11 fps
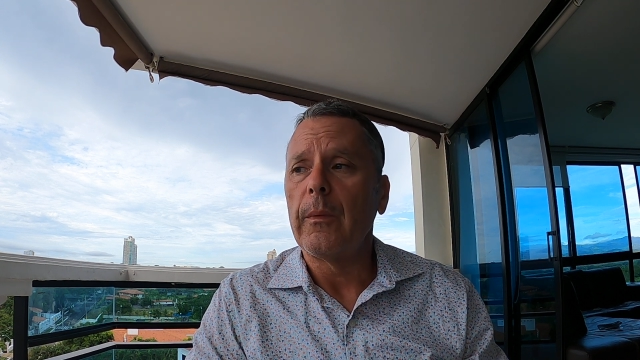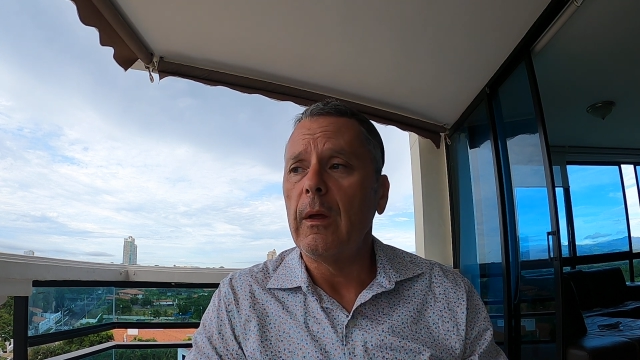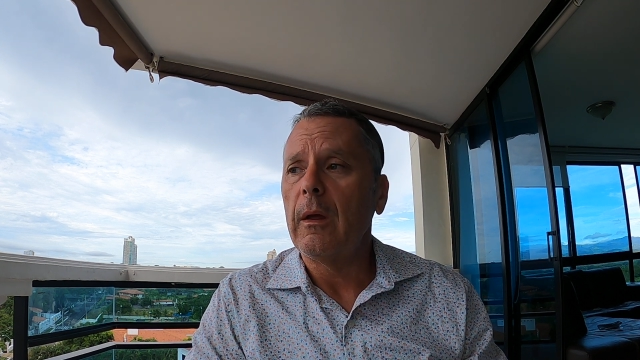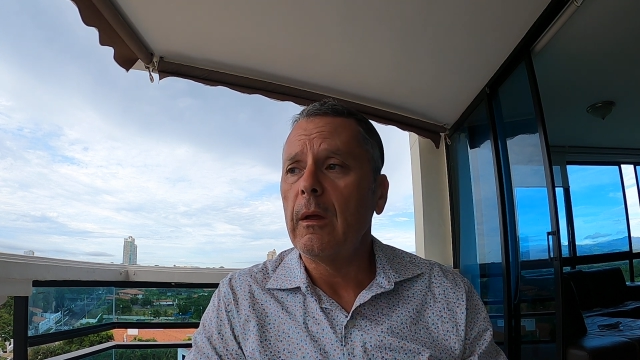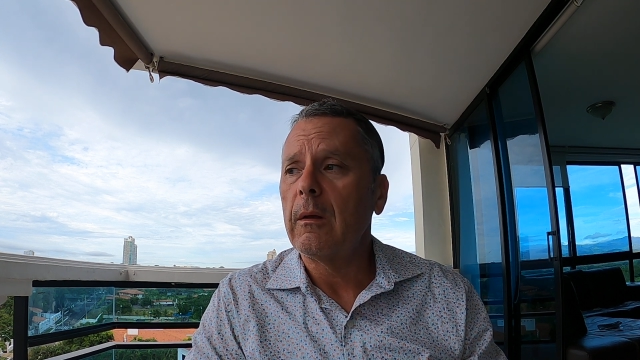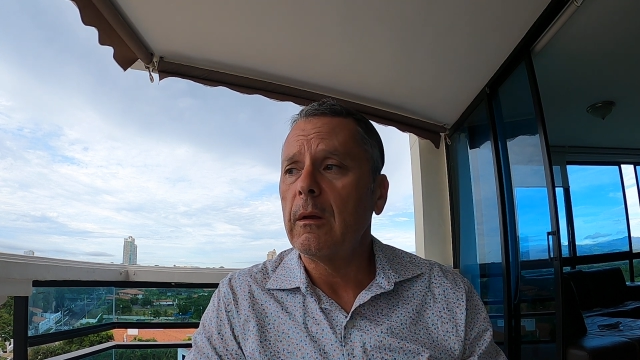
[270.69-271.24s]

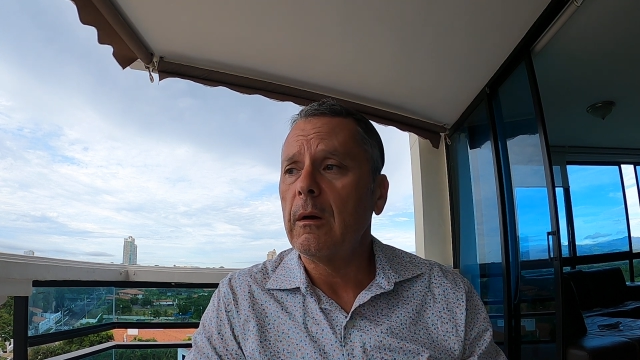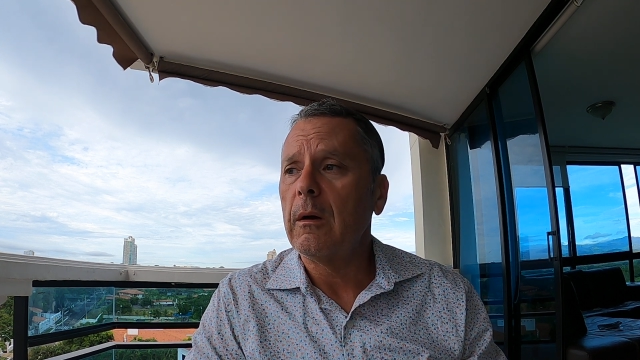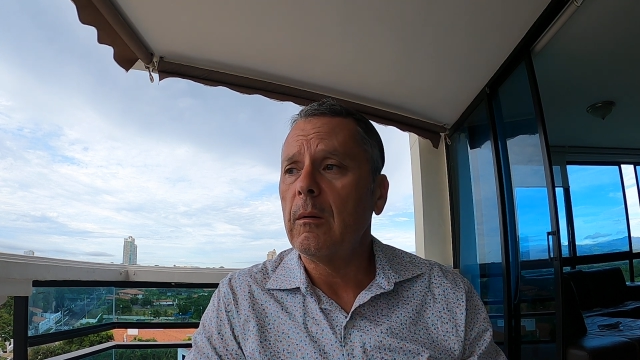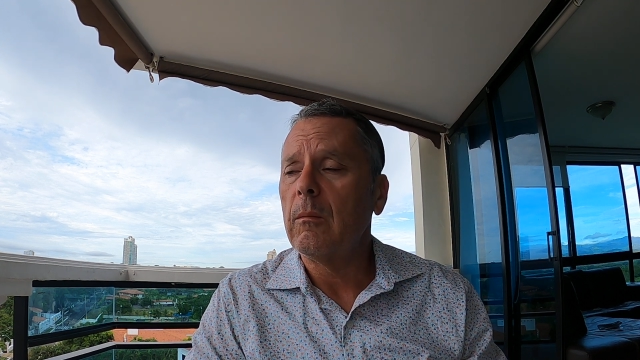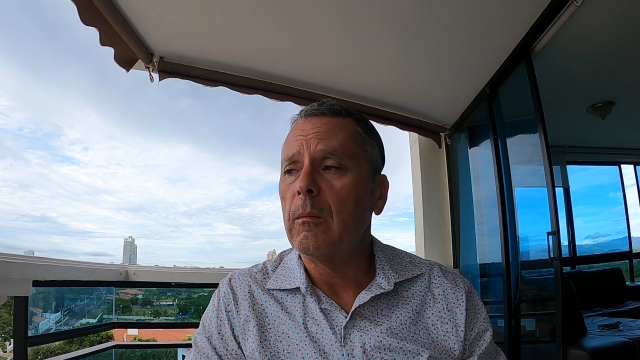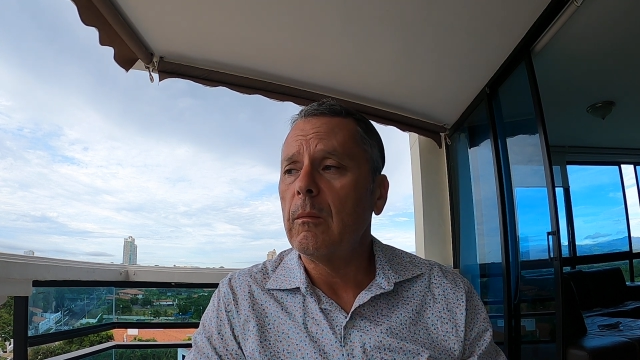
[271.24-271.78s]
And,
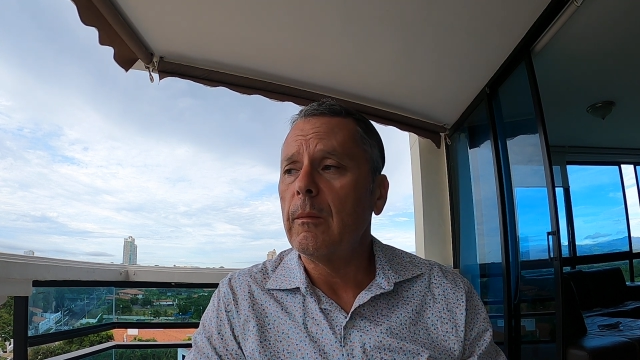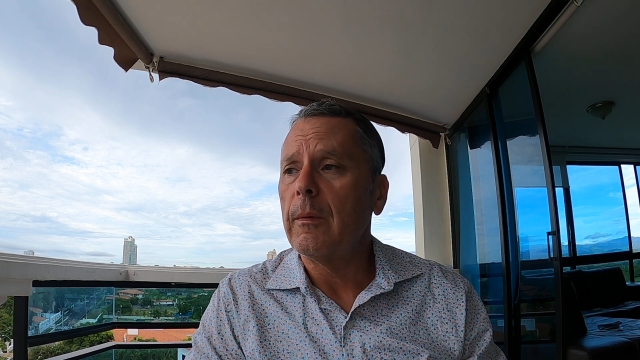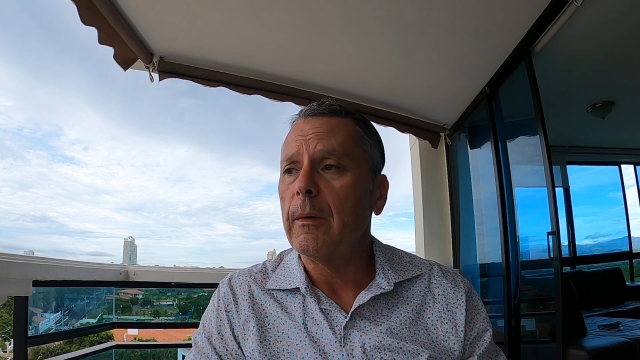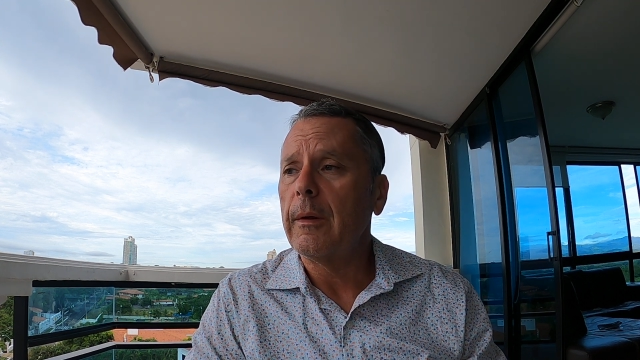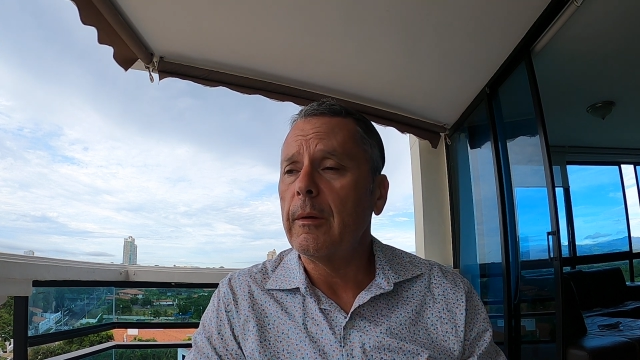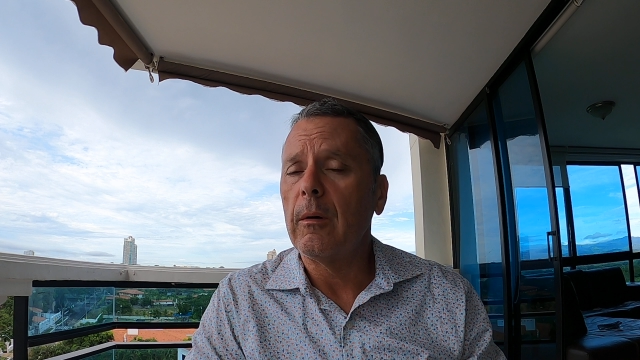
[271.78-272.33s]
um,
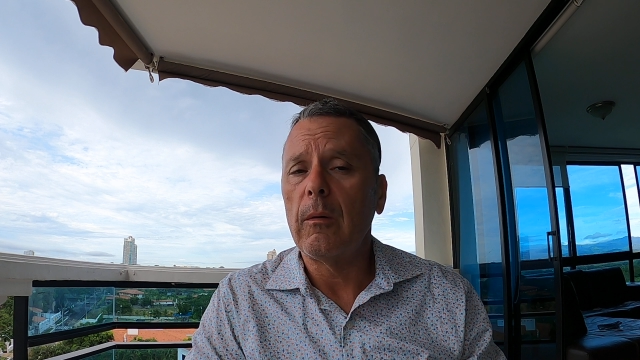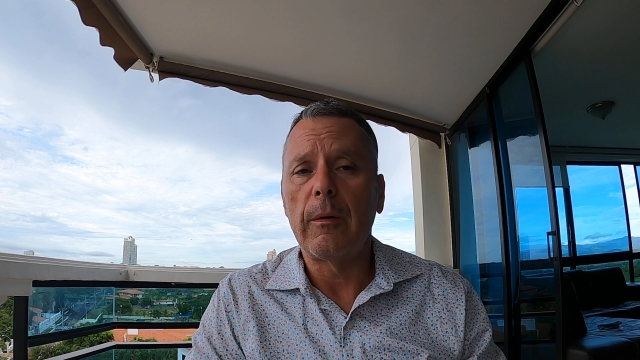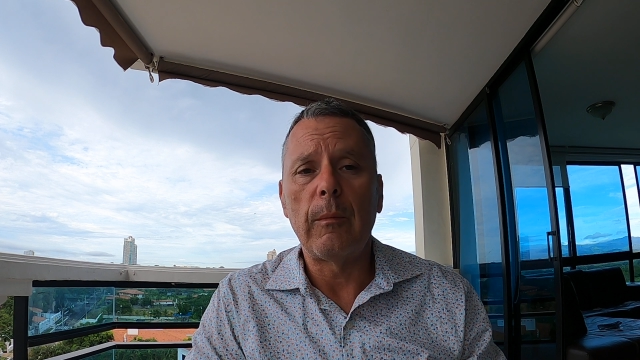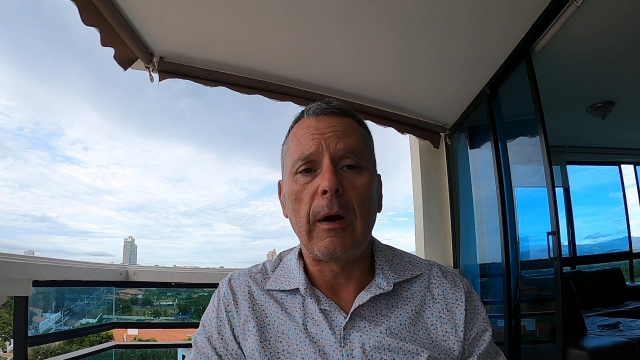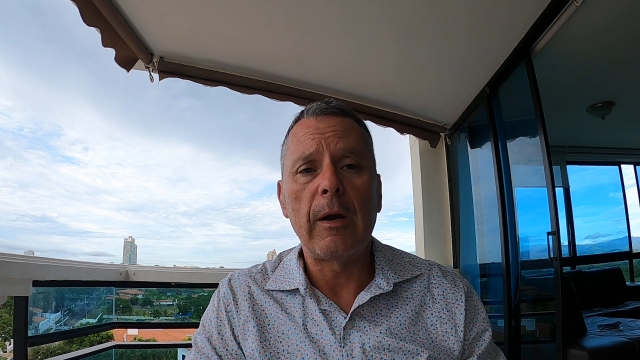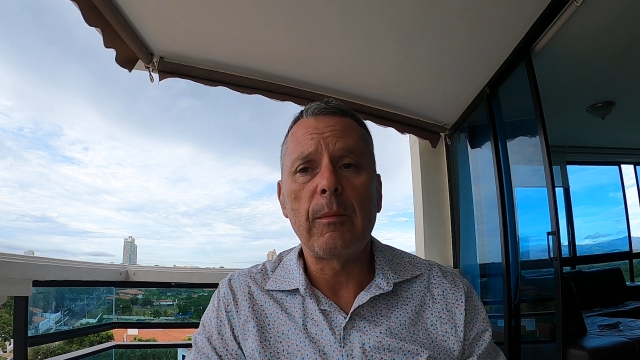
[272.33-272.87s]
you know,
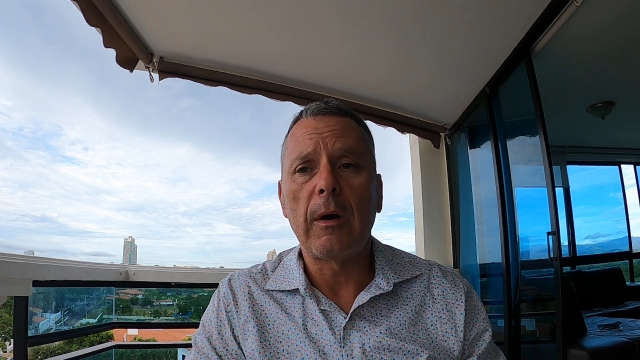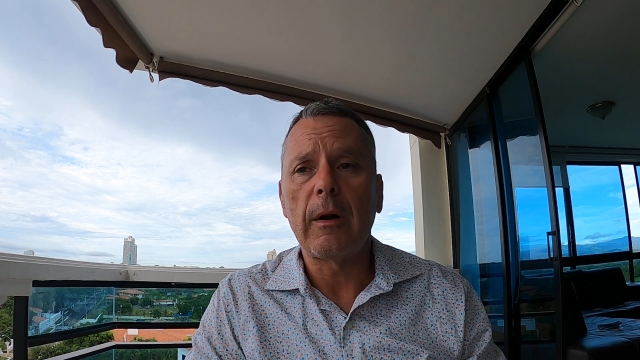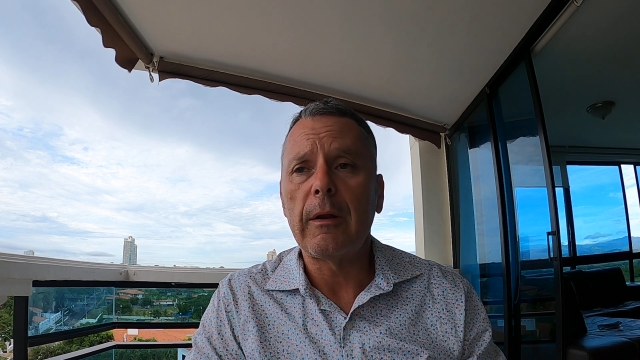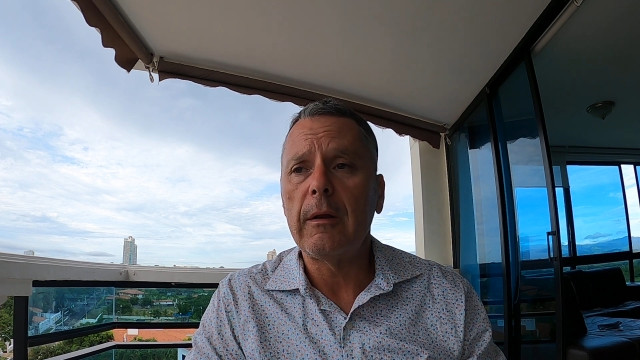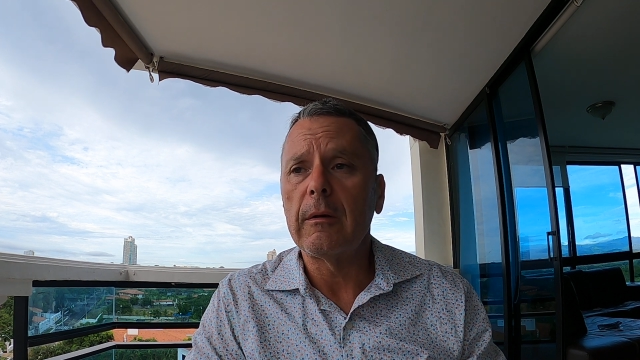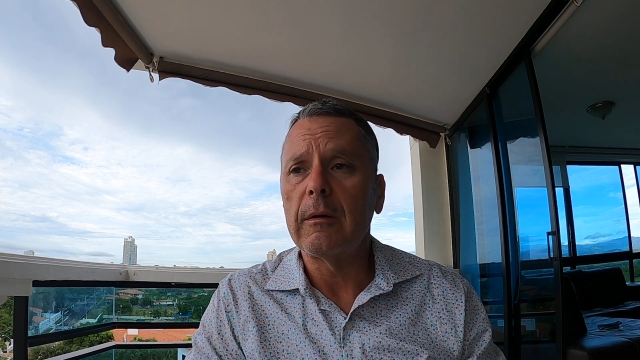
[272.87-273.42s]
in MindBody,